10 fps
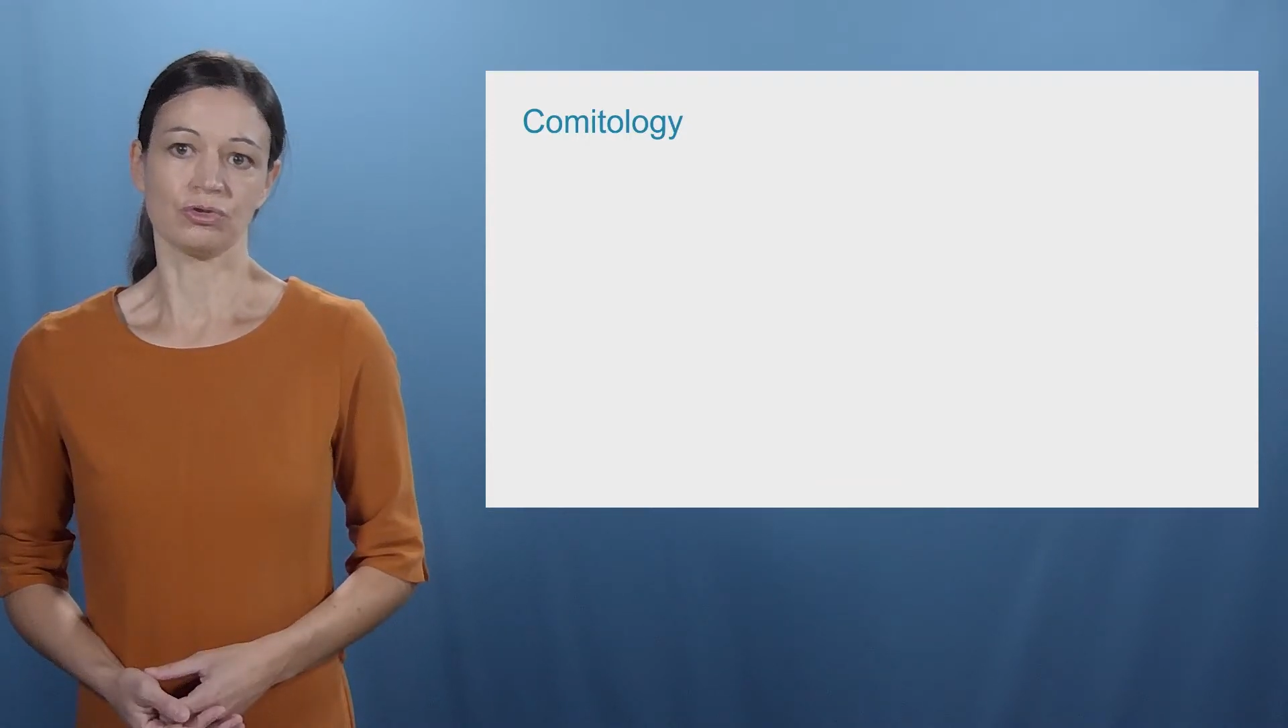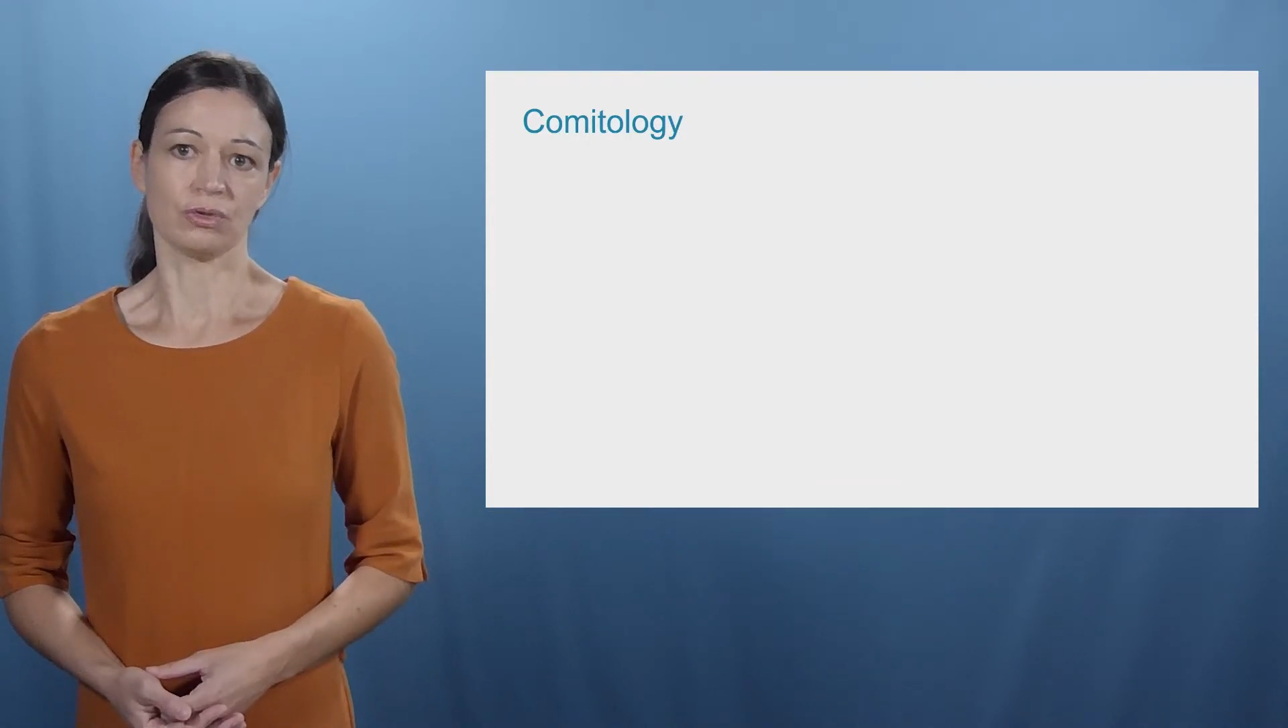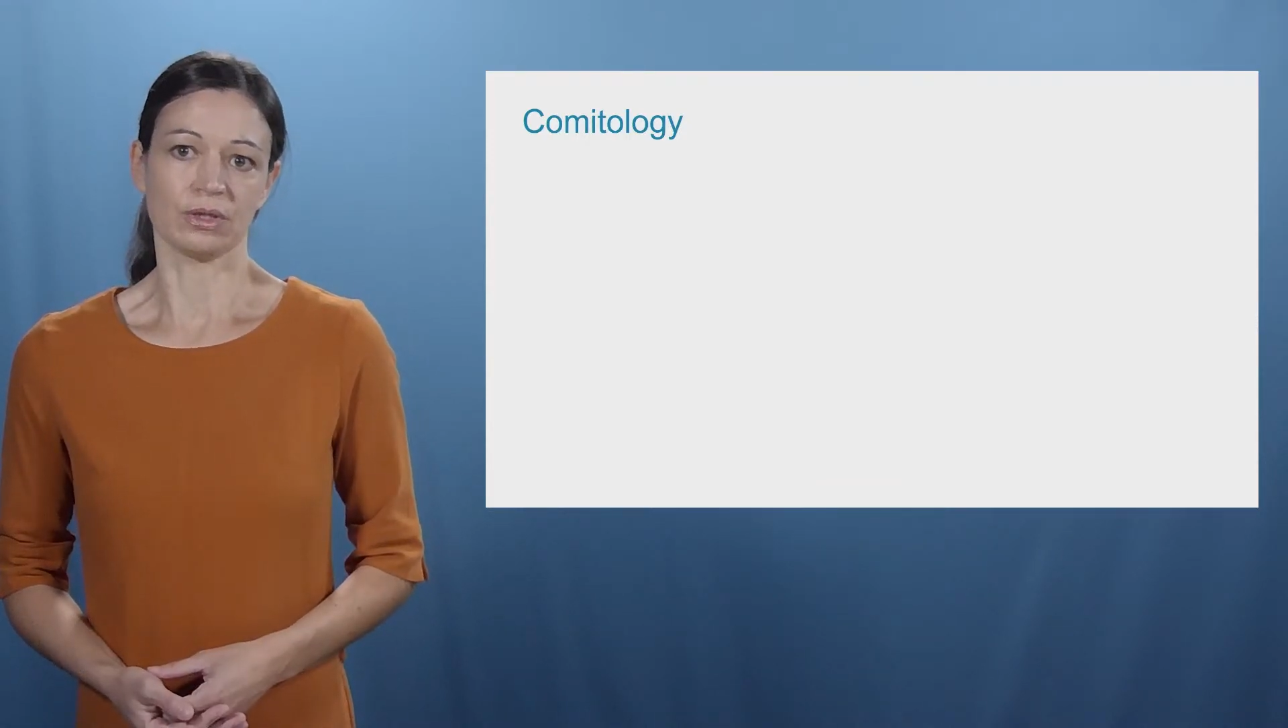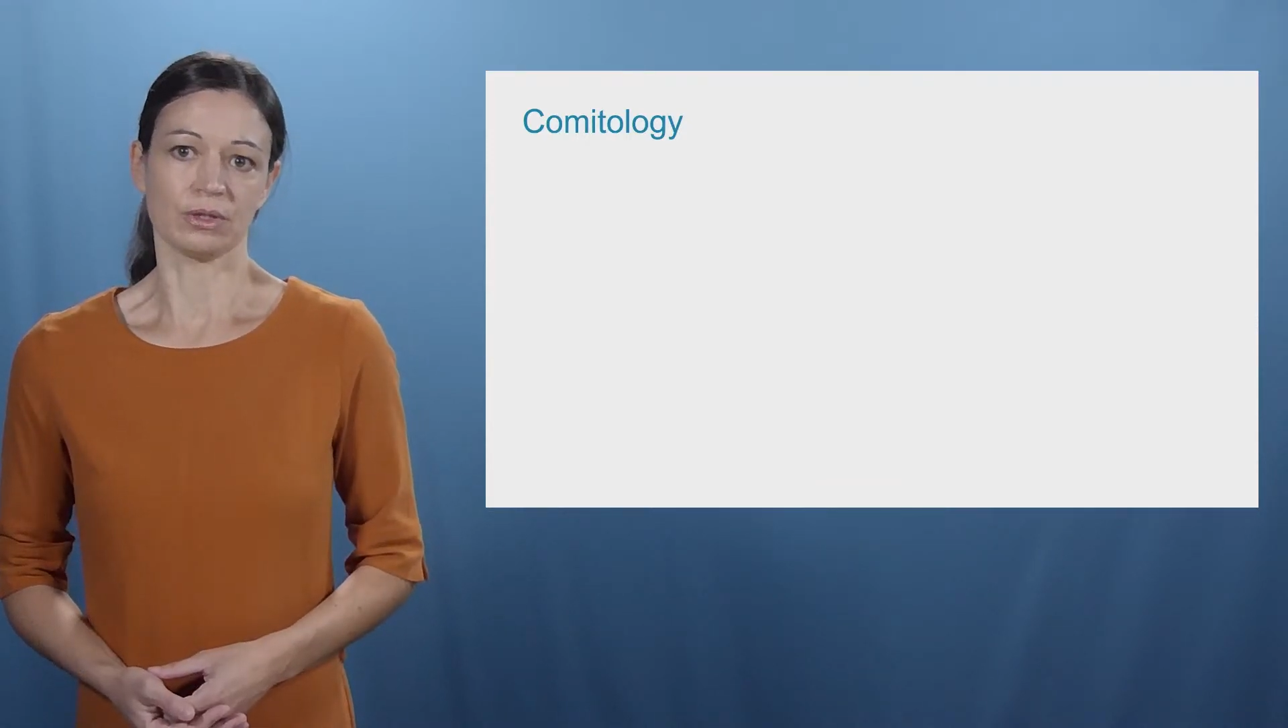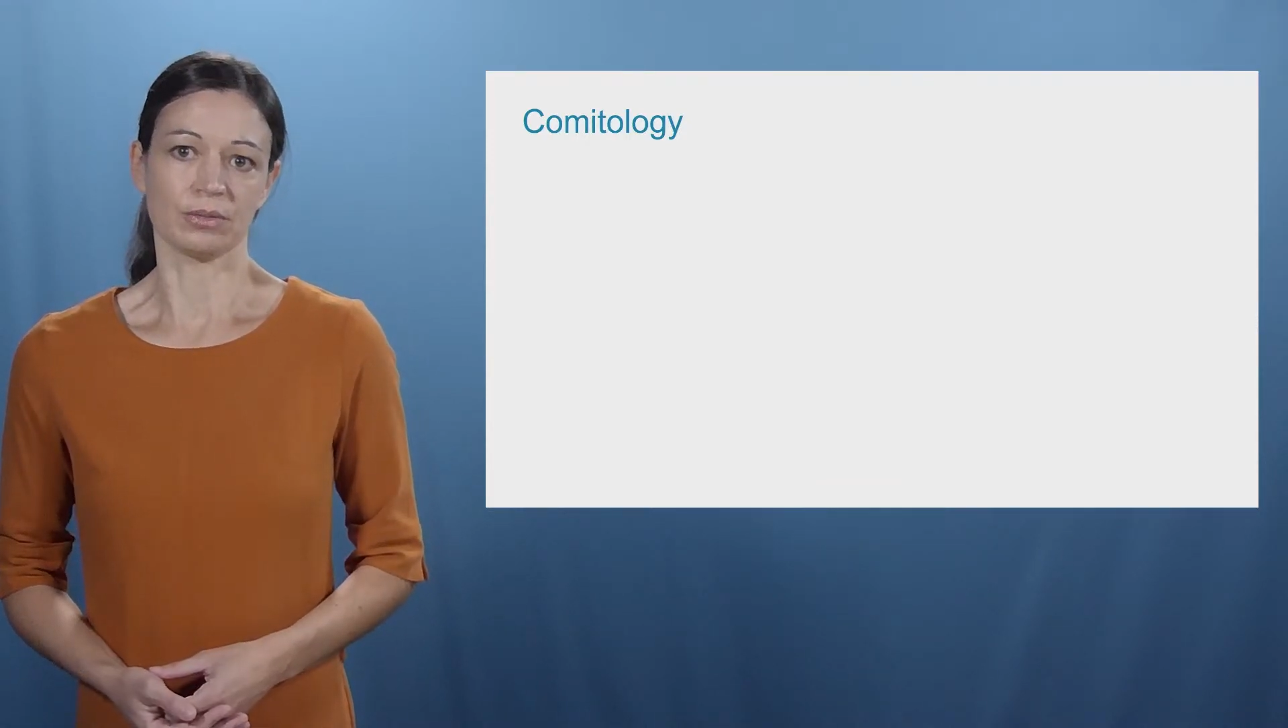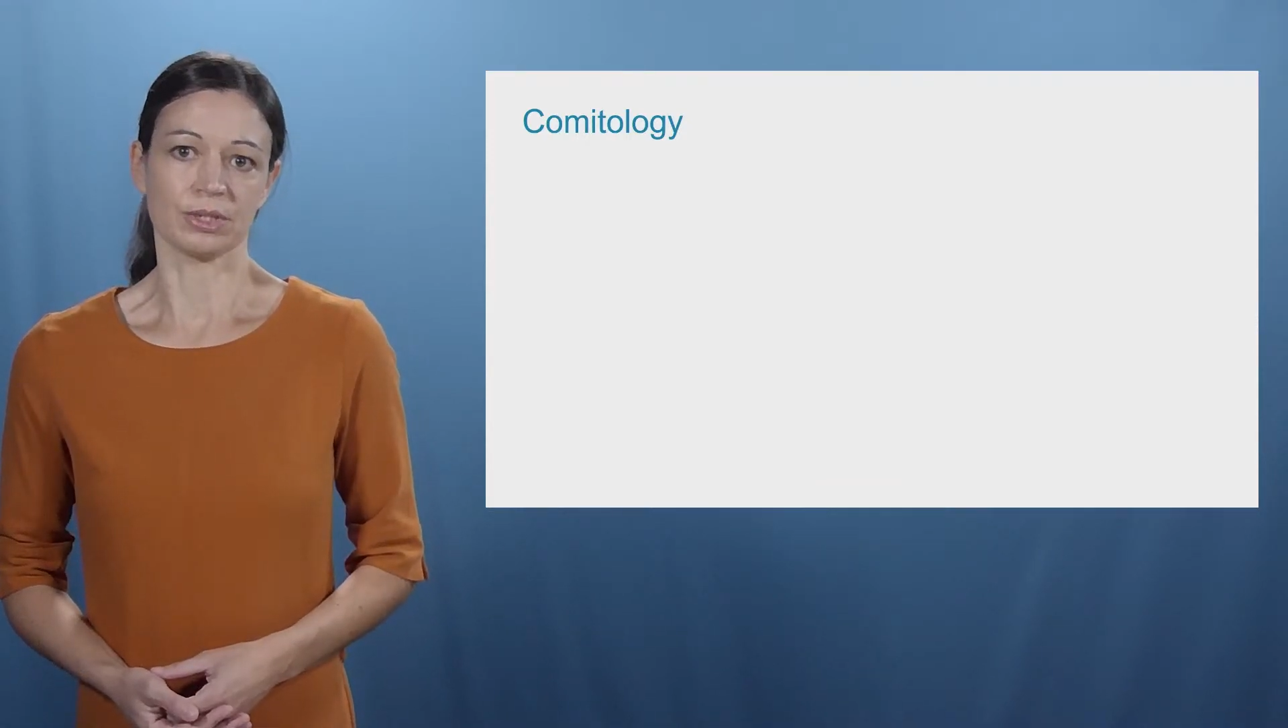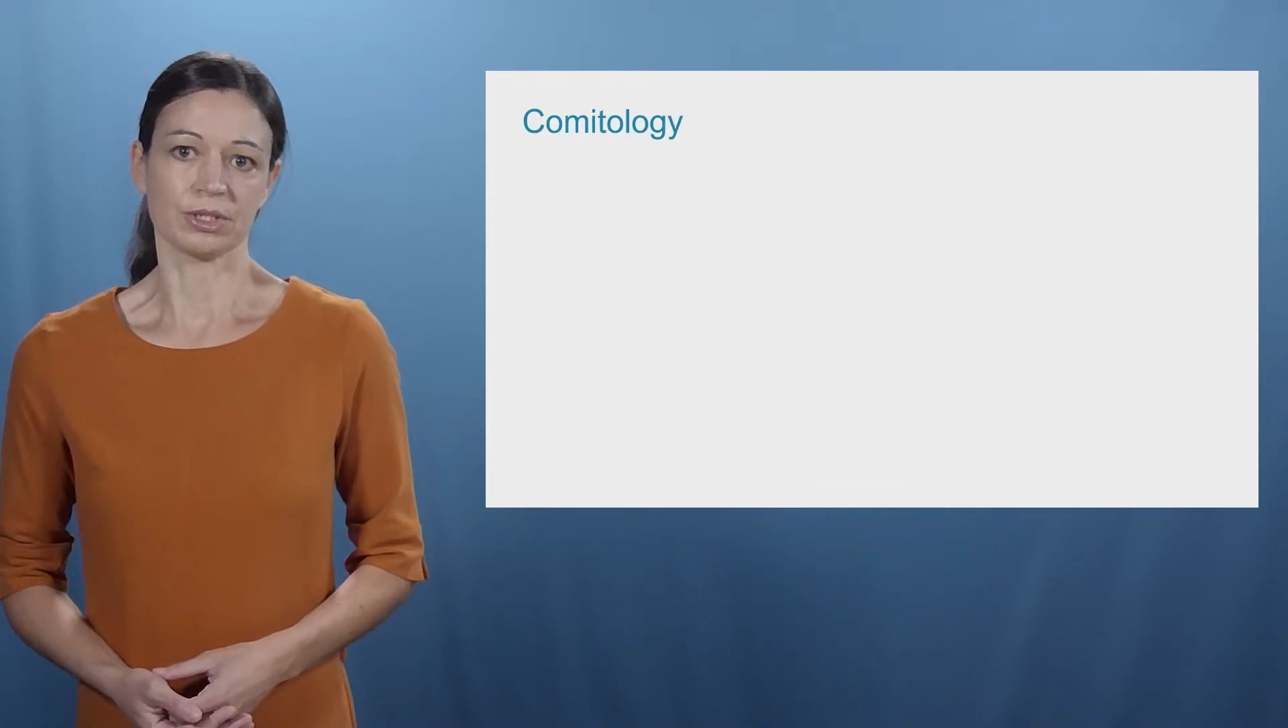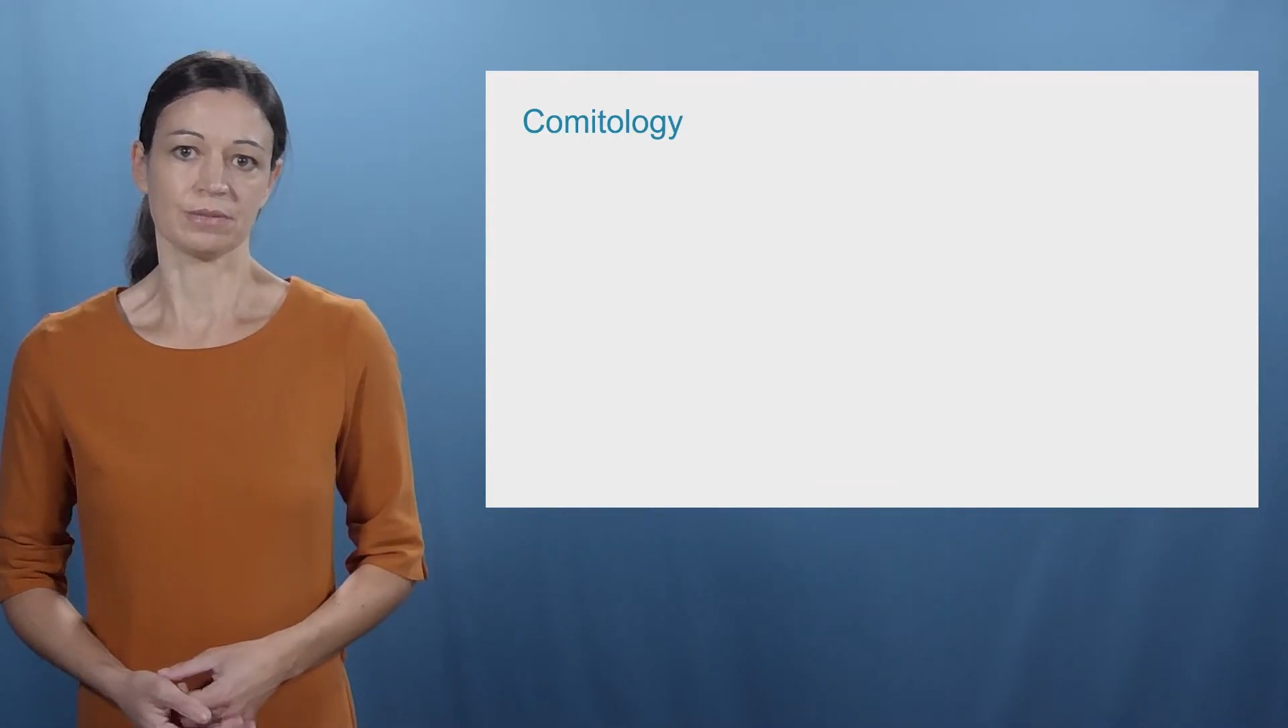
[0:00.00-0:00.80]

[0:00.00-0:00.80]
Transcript: the Commission.